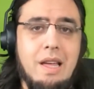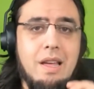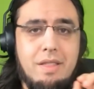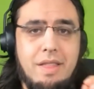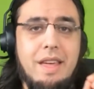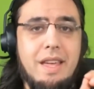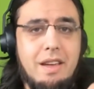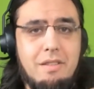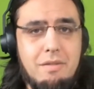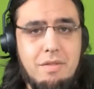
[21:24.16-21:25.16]
They
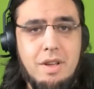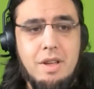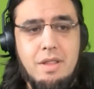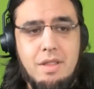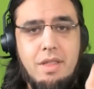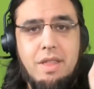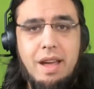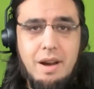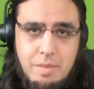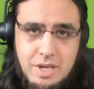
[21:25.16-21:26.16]
give
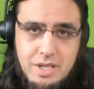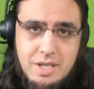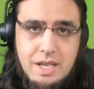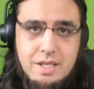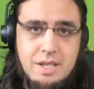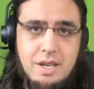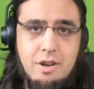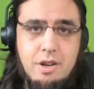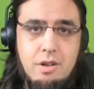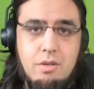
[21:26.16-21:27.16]
their best case
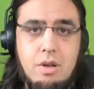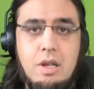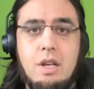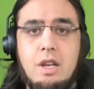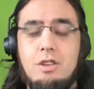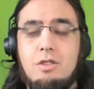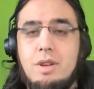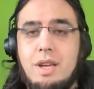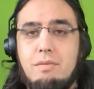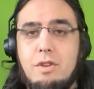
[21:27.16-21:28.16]
scenario. You
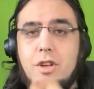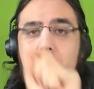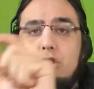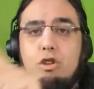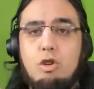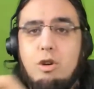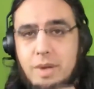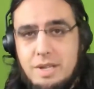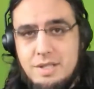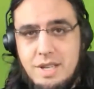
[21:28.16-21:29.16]
give your
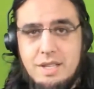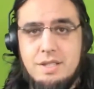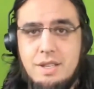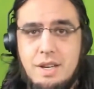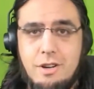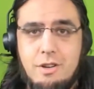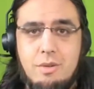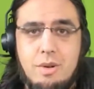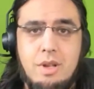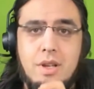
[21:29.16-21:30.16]
best case
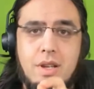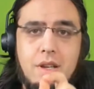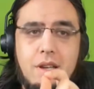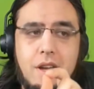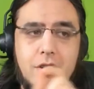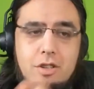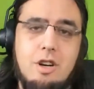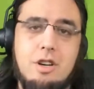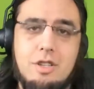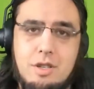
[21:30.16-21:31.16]
scenario, and you
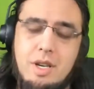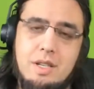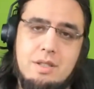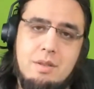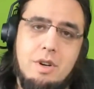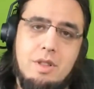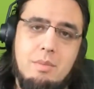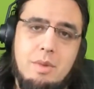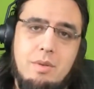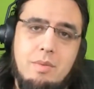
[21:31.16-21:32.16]
talk until you hit somewhere in the
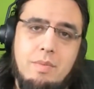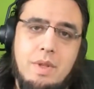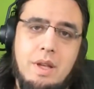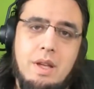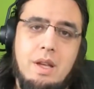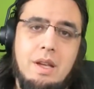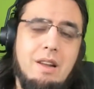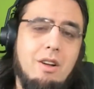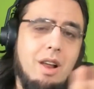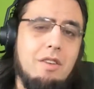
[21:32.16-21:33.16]
middle.
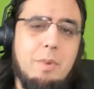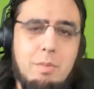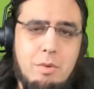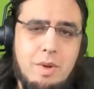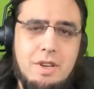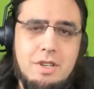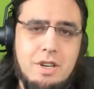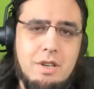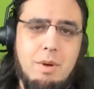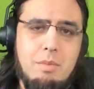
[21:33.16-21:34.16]
Now, a lot of people, when they
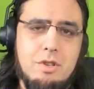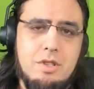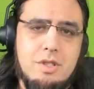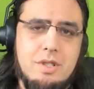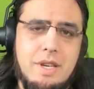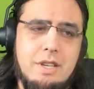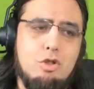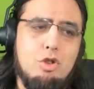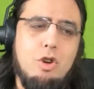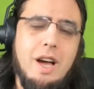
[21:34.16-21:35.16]
talk to publishers, they
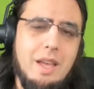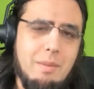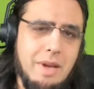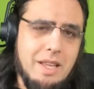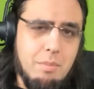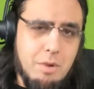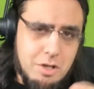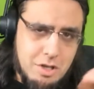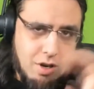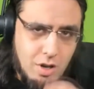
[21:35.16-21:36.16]
try and make their
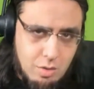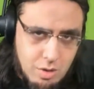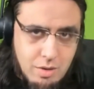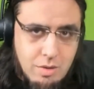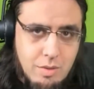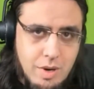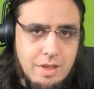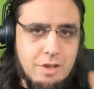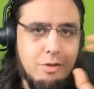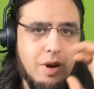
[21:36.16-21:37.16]
budget lower, right?
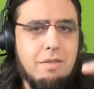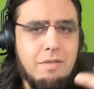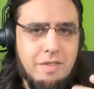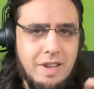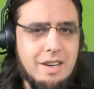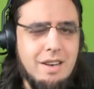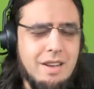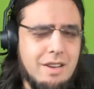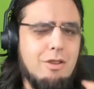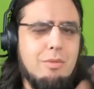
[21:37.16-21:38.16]
They try to fit it
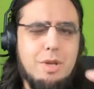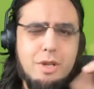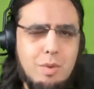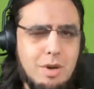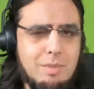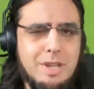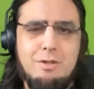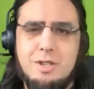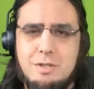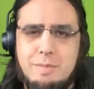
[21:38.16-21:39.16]
like, oh, we don't want to be
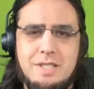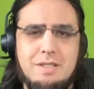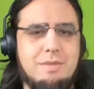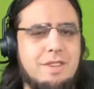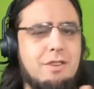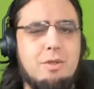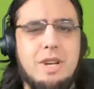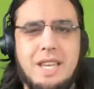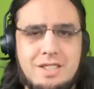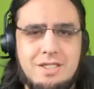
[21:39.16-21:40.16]
too expensive. When they do a
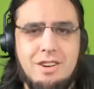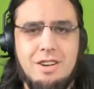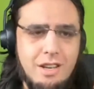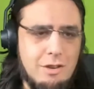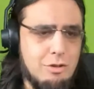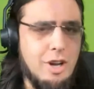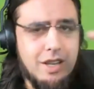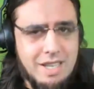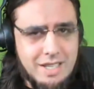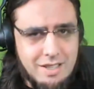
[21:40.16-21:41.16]
Kickstarter, they try
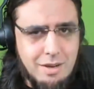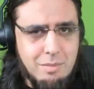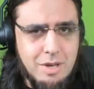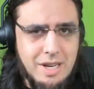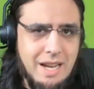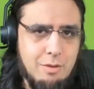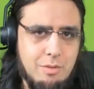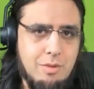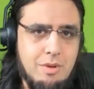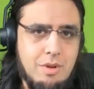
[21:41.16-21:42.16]
to take the number
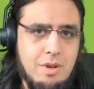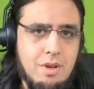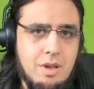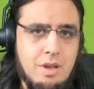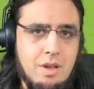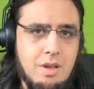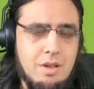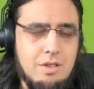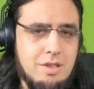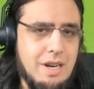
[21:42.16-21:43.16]
down
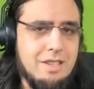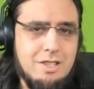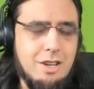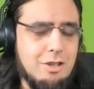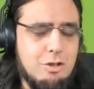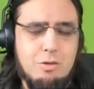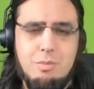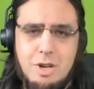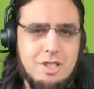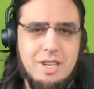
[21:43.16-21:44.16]
so that it's not too
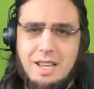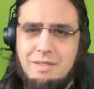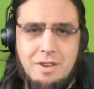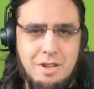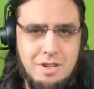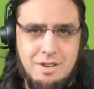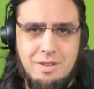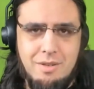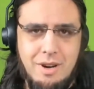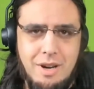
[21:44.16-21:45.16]
much to get funded,
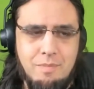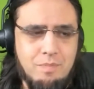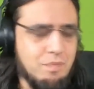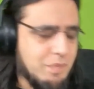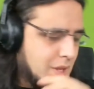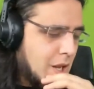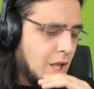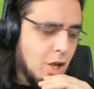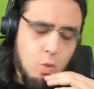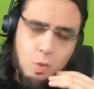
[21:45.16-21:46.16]
right?
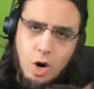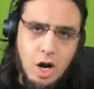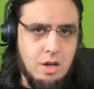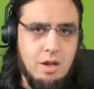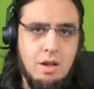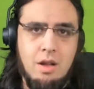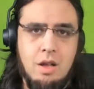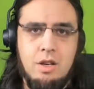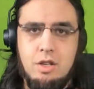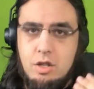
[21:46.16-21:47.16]
Wrong.
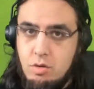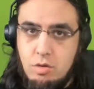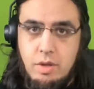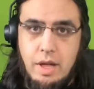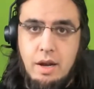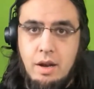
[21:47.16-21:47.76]
Don't do that.